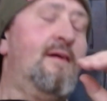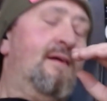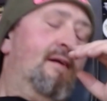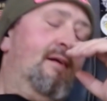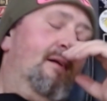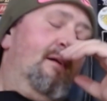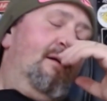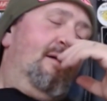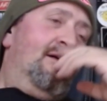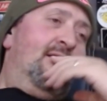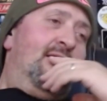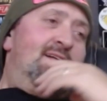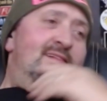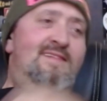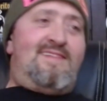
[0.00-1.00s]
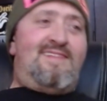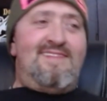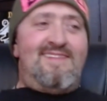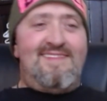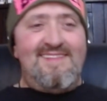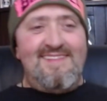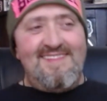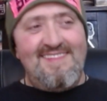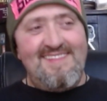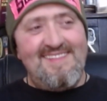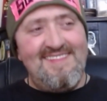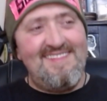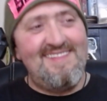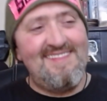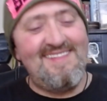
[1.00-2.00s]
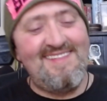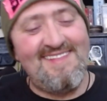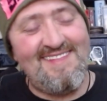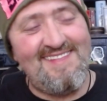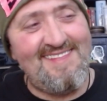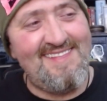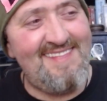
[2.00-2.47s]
No one is speaking in this clip.